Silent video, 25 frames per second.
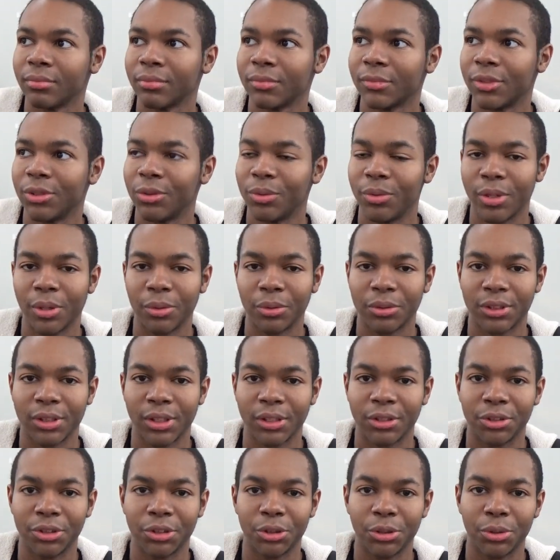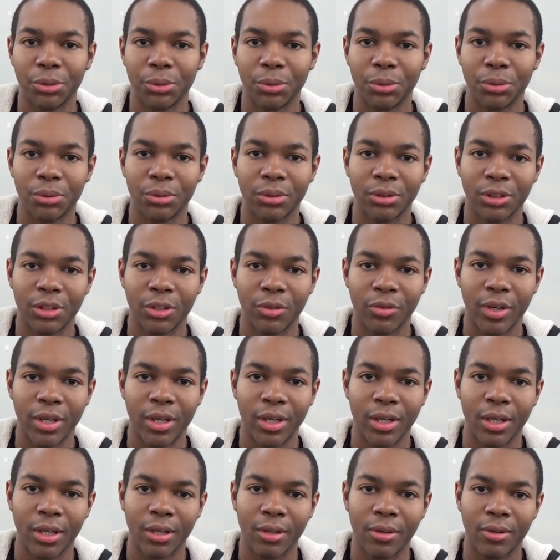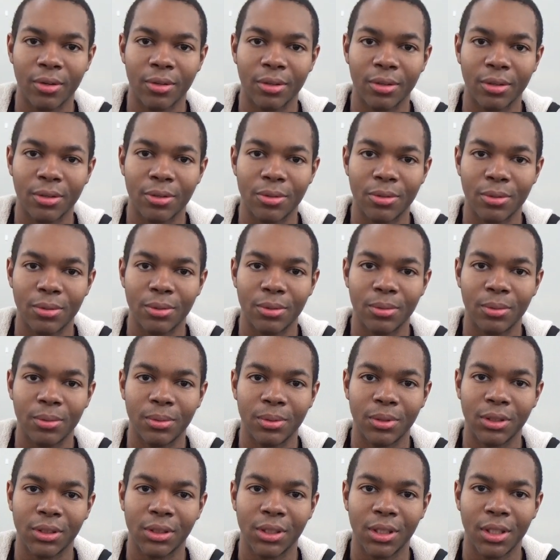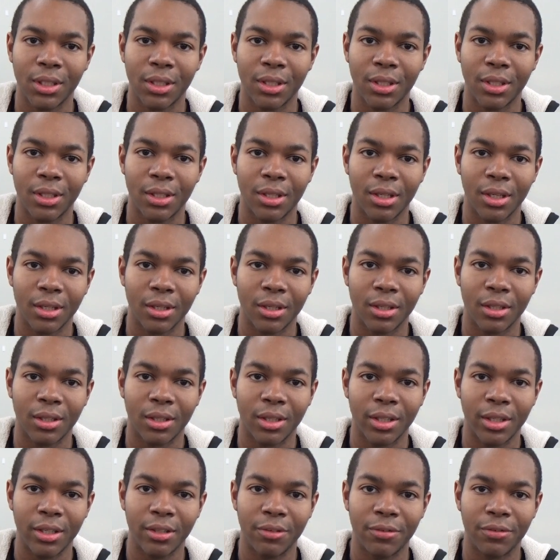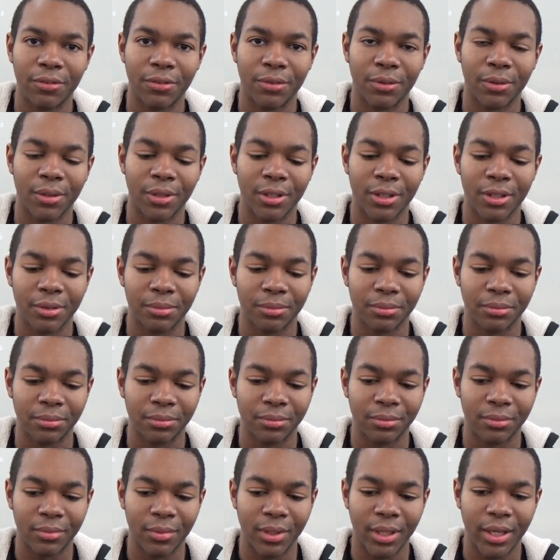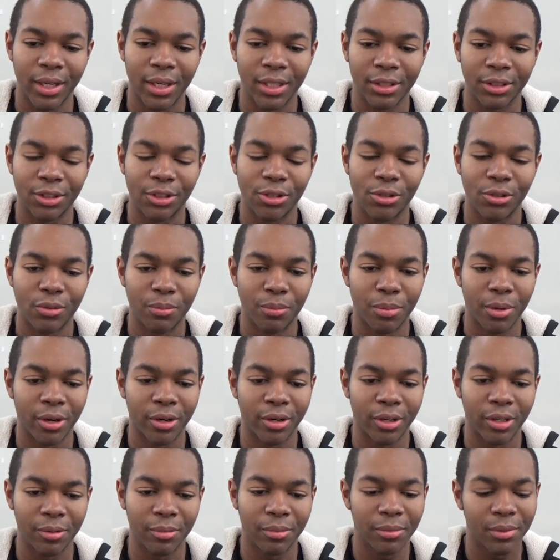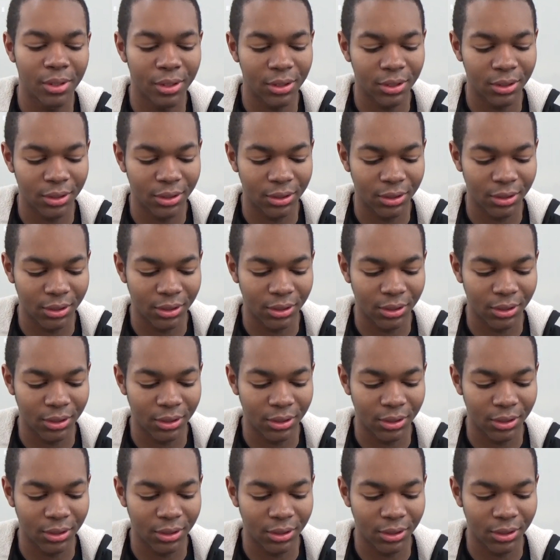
Two Yosenjus, three Nekroz, Cleafort, and two Burning Abyss.